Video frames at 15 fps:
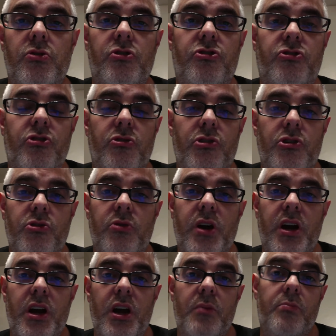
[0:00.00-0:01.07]
show you
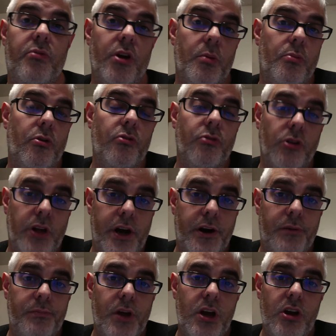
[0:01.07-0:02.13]
a pre-approval letter.
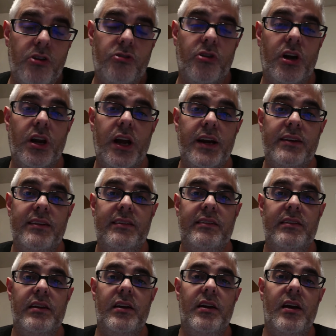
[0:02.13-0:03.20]
So I'd like to
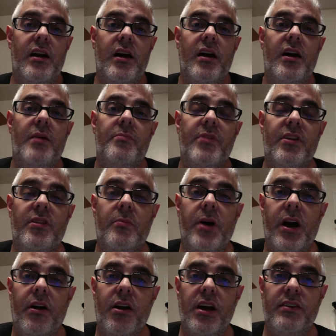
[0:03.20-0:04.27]
see that the
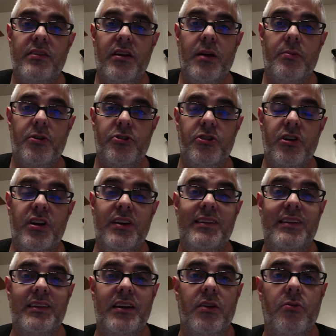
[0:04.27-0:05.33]
buyer gets an opportunity to sit
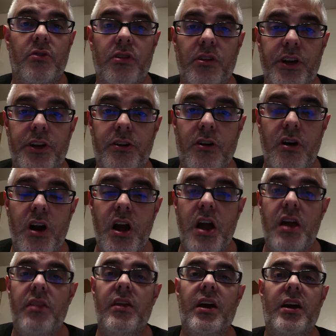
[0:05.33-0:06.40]
down with a lender
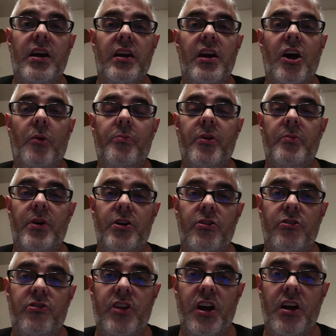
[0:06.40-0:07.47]
that can help them
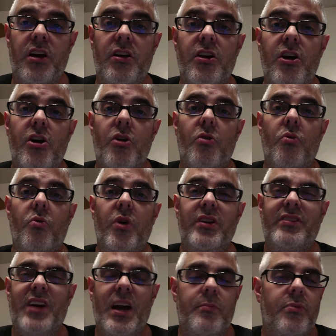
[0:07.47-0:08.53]
understand what
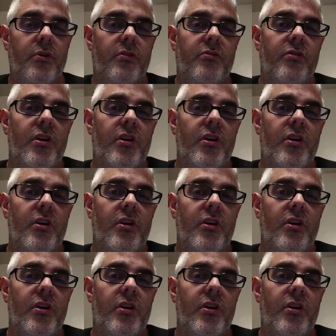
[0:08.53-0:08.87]
type of,